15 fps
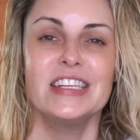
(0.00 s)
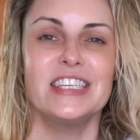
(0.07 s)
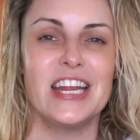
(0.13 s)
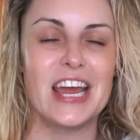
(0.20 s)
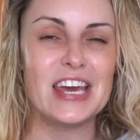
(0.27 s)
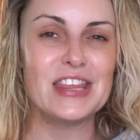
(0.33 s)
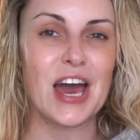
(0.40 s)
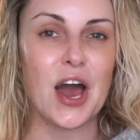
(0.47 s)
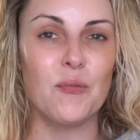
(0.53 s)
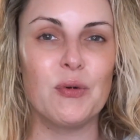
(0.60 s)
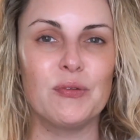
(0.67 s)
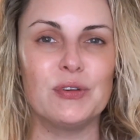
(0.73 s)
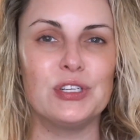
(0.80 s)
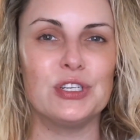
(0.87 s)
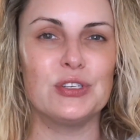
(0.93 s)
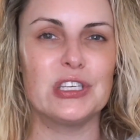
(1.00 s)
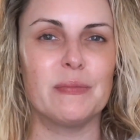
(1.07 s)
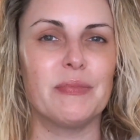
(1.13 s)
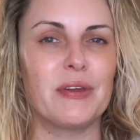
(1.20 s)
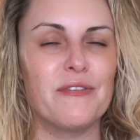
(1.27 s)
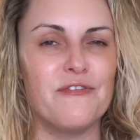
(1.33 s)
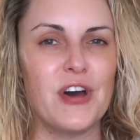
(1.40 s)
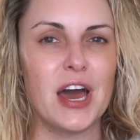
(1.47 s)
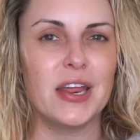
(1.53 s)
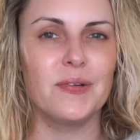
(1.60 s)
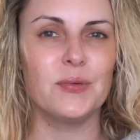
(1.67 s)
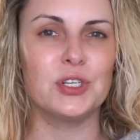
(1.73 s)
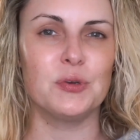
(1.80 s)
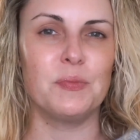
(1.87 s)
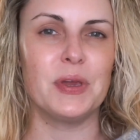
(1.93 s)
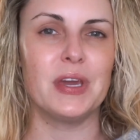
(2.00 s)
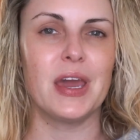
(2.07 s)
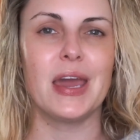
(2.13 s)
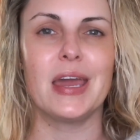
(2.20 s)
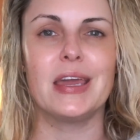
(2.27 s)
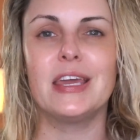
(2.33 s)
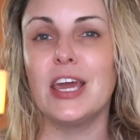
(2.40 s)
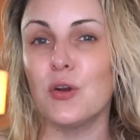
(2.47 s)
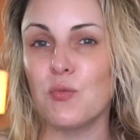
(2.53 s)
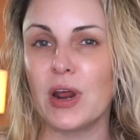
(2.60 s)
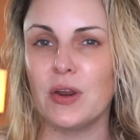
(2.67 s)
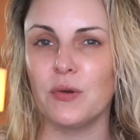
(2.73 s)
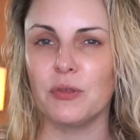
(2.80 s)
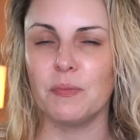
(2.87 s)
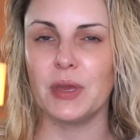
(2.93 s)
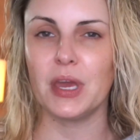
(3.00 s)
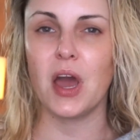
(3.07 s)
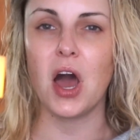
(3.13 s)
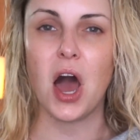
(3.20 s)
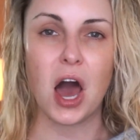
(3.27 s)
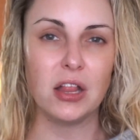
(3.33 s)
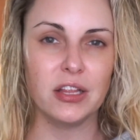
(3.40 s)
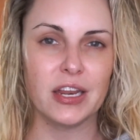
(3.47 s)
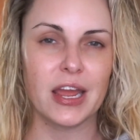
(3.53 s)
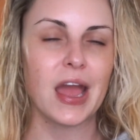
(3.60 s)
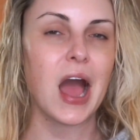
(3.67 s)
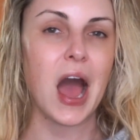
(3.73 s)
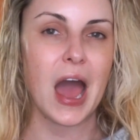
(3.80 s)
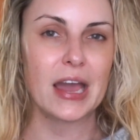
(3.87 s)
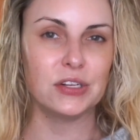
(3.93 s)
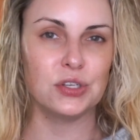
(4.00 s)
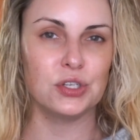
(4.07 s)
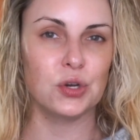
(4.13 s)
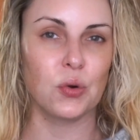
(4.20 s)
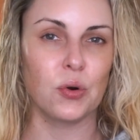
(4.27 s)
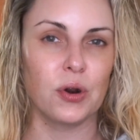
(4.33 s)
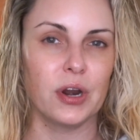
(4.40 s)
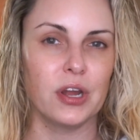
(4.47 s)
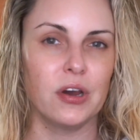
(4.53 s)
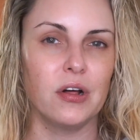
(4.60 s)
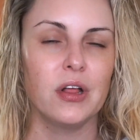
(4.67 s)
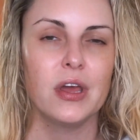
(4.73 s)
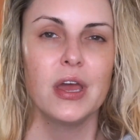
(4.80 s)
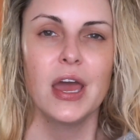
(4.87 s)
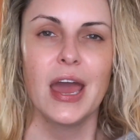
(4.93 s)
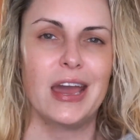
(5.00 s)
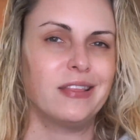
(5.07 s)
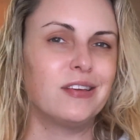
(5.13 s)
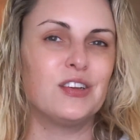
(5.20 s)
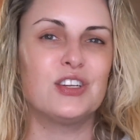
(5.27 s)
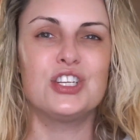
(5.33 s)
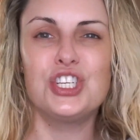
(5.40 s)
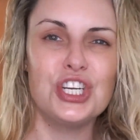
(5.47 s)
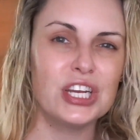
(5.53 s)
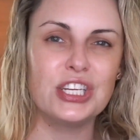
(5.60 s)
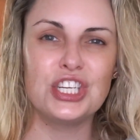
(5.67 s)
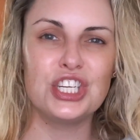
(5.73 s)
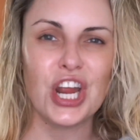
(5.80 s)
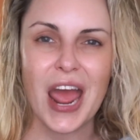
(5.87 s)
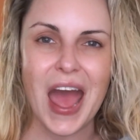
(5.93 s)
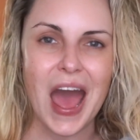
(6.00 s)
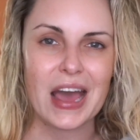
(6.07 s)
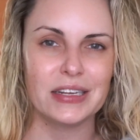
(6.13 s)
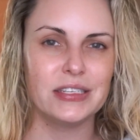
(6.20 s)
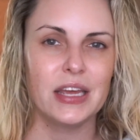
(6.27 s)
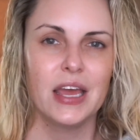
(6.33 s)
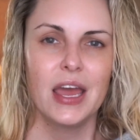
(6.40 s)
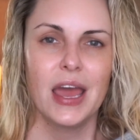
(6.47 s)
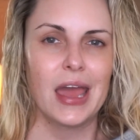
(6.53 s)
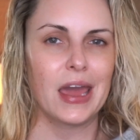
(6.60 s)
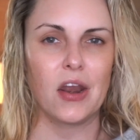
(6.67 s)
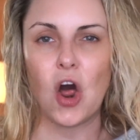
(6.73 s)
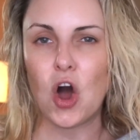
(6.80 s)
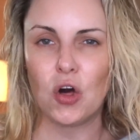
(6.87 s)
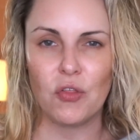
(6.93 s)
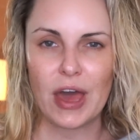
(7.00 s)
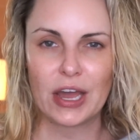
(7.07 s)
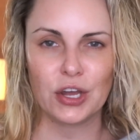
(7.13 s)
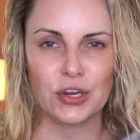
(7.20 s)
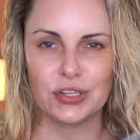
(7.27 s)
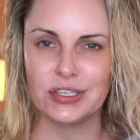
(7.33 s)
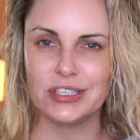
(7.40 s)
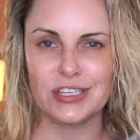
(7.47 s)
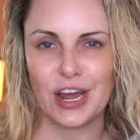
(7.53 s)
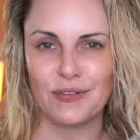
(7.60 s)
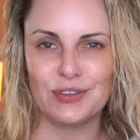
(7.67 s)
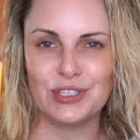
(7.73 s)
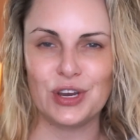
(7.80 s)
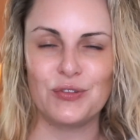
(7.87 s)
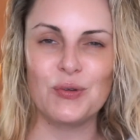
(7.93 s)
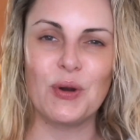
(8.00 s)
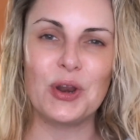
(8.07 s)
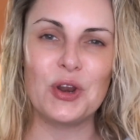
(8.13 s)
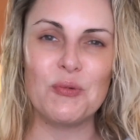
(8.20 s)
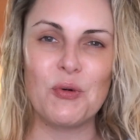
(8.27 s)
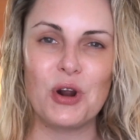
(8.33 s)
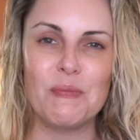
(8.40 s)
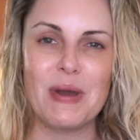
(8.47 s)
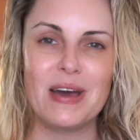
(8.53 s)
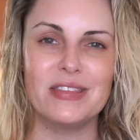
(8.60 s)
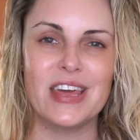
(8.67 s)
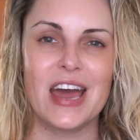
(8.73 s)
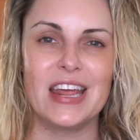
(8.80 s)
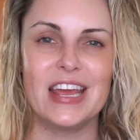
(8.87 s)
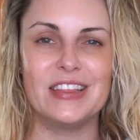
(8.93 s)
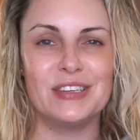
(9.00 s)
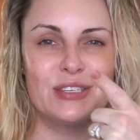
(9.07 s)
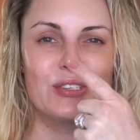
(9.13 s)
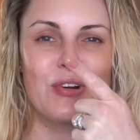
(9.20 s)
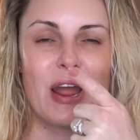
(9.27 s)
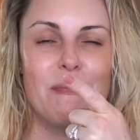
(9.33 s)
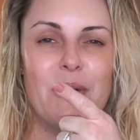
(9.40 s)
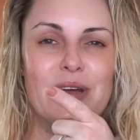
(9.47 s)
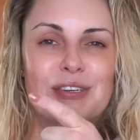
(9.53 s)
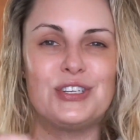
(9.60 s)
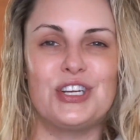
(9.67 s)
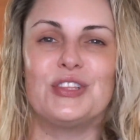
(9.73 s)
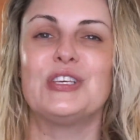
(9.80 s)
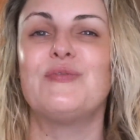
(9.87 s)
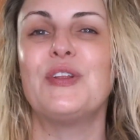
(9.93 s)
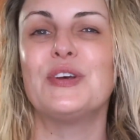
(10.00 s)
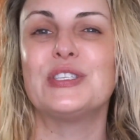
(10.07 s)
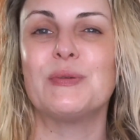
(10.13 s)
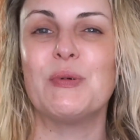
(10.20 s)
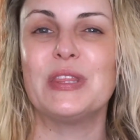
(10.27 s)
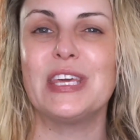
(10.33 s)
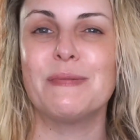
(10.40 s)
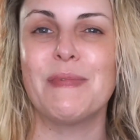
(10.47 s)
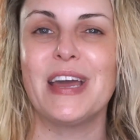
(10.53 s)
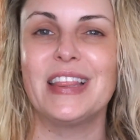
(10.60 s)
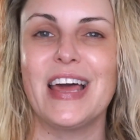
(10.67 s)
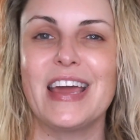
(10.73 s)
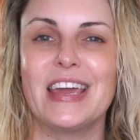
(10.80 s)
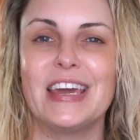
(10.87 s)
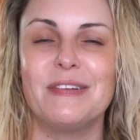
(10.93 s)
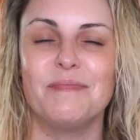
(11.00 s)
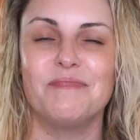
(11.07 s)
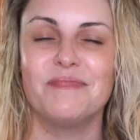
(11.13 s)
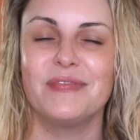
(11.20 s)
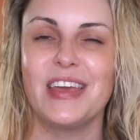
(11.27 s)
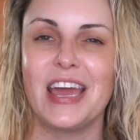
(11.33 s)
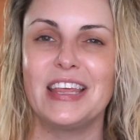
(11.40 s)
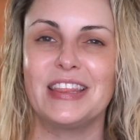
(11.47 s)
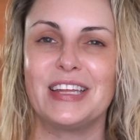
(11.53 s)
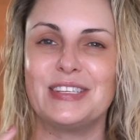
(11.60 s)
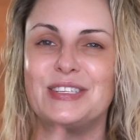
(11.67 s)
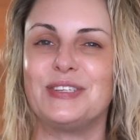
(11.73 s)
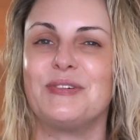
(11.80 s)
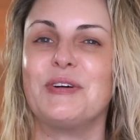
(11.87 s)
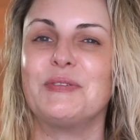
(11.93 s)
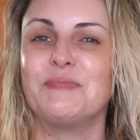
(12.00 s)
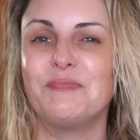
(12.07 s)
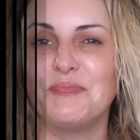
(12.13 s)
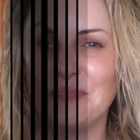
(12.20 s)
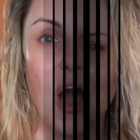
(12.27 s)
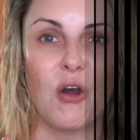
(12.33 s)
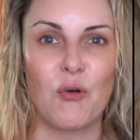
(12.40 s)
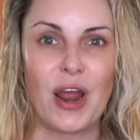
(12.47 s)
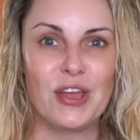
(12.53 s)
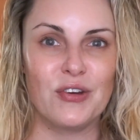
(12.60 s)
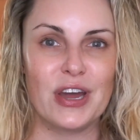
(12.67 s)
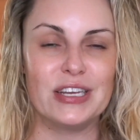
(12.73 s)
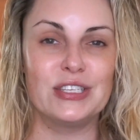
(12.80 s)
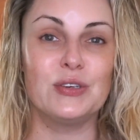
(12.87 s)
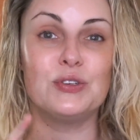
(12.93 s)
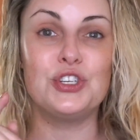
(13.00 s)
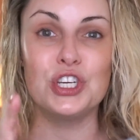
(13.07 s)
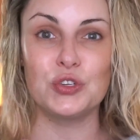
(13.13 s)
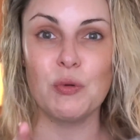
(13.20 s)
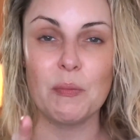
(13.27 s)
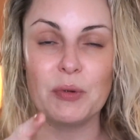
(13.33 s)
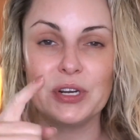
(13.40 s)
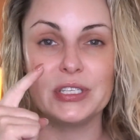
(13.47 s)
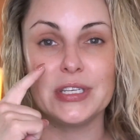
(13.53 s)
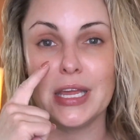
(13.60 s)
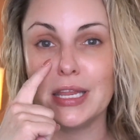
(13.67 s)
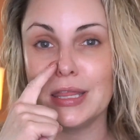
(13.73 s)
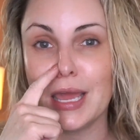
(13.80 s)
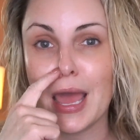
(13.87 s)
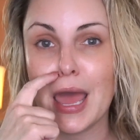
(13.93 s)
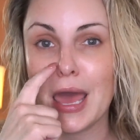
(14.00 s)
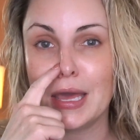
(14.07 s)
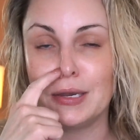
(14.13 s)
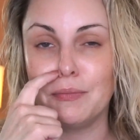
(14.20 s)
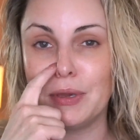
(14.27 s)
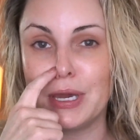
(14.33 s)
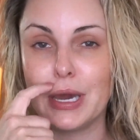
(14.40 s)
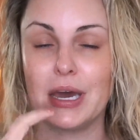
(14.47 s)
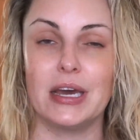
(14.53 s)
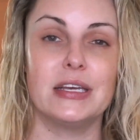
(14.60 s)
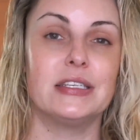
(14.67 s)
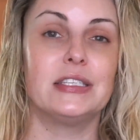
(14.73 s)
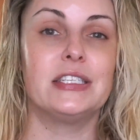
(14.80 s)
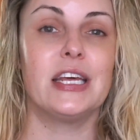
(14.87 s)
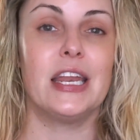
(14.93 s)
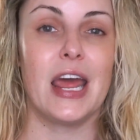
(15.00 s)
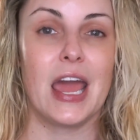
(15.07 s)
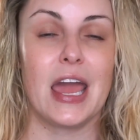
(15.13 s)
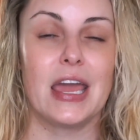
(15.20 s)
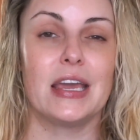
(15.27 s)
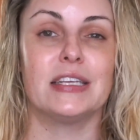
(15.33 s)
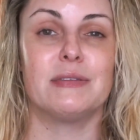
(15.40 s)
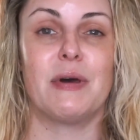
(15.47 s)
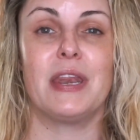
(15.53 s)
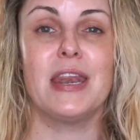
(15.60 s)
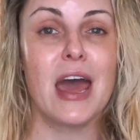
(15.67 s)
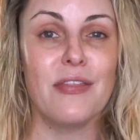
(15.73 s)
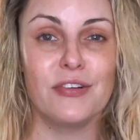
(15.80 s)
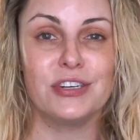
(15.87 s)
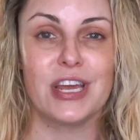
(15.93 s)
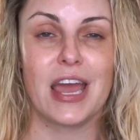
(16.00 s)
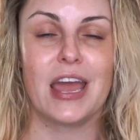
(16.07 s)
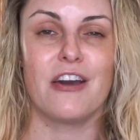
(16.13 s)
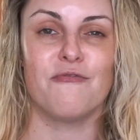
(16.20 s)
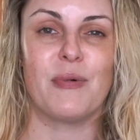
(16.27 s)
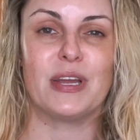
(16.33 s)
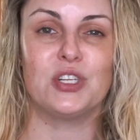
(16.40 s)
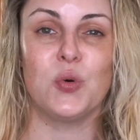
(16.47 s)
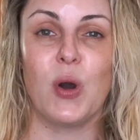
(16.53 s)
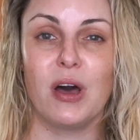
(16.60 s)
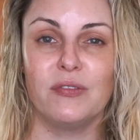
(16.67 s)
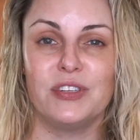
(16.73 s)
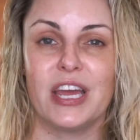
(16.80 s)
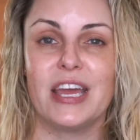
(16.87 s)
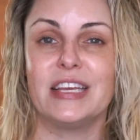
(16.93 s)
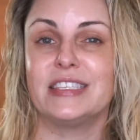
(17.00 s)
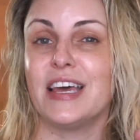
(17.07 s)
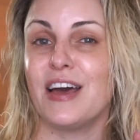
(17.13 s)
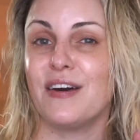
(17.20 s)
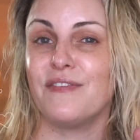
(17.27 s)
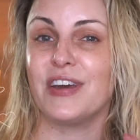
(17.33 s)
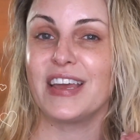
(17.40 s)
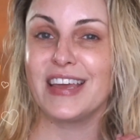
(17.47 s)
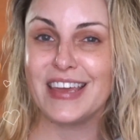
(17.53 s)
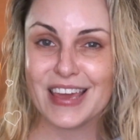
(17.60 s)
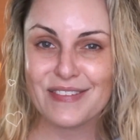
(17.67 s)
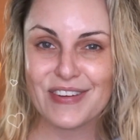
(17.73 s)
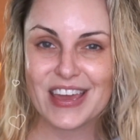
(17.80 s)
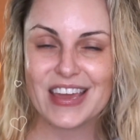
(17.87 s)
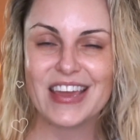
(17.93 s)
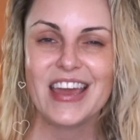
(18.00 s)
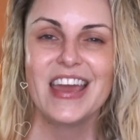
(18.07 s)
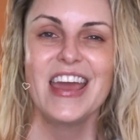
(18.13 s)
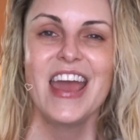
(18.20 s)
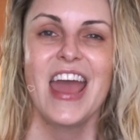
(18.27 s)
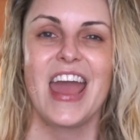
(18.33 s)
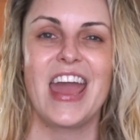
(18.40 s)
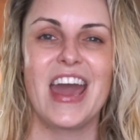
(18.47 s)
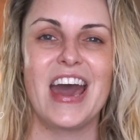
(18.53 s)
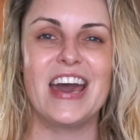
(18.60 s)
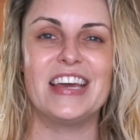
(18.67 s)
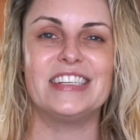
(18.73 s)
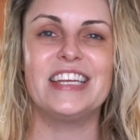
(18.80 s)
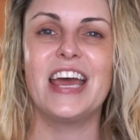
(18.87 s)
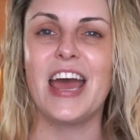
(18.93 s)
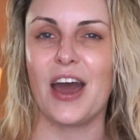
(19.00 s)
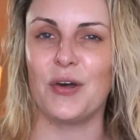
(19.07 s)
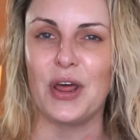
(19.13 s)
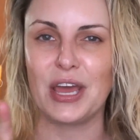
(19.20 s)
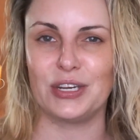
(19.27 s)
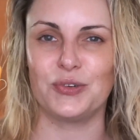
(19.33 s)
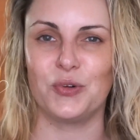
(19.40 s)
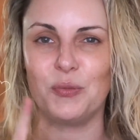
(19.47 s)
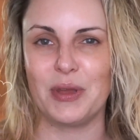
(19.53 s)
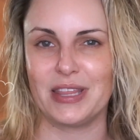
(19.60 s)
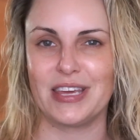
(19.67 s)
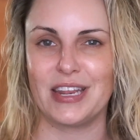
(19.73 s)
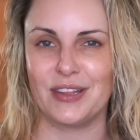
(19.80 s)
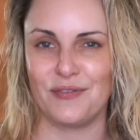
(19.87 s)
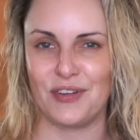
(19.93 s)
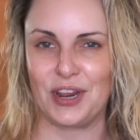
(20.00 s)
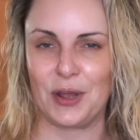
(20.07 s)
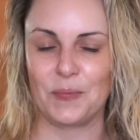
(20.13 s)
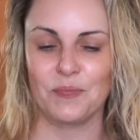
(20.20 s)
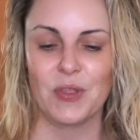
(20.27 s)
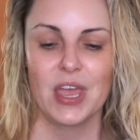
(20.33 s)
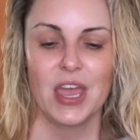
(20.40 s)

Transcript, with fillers: Today I thought we would do something fun, which would be a get ready with me holiday eye tutorial and little chit chat and all that good stuff. So if you want to know more about that, hit the subscribe button, share this video, somebody you think might like it, and let's do it. All right, you guys, so just remember to stay to the end because today is another day of my 12 days of giving, and how to enter will be at the end of the video.